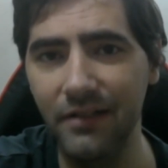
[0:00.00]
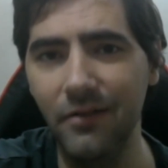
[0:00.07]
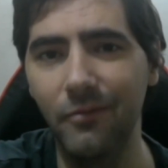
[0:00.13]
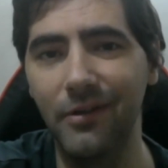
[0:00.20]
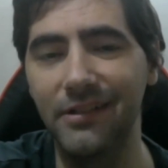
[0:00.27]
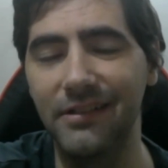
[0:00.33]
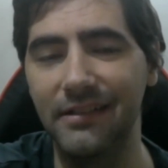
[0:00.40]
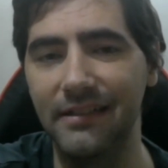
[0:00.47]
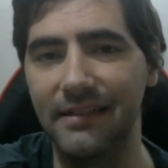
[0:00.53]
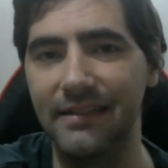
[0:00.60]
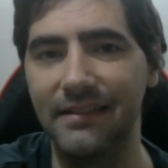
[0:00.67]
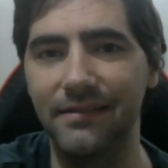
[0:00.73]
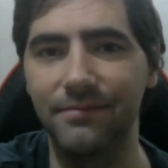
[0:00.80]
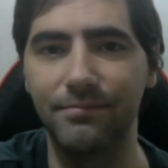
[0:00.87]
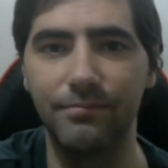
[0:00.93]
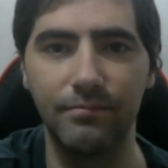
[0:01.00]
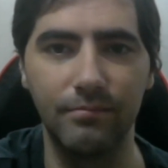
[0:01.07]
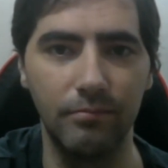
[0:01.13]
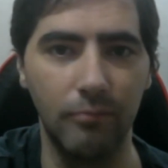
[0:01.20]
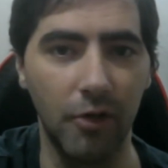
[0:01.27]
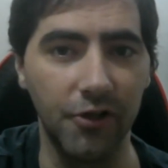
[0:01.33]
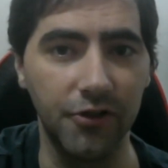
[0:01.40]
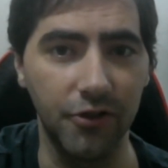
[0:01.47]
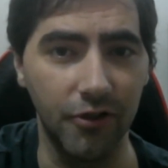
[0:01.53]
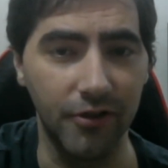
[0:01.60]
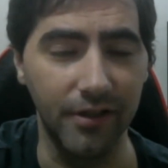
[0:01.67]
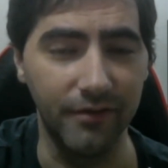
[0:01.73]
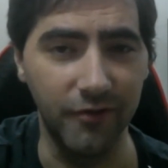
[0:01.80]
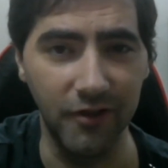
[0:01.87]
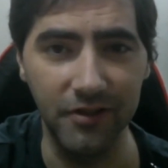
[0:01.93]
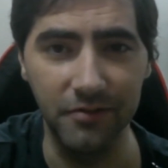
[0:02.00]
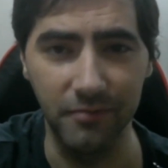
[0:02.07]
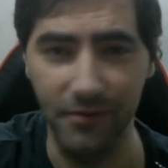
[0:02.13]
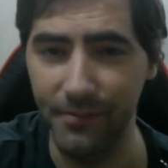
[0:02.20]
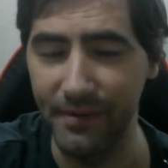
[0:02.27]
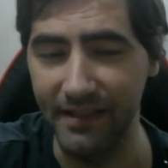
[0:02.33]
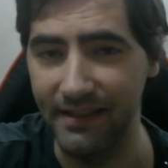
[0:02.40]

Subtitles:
which is March 31st would be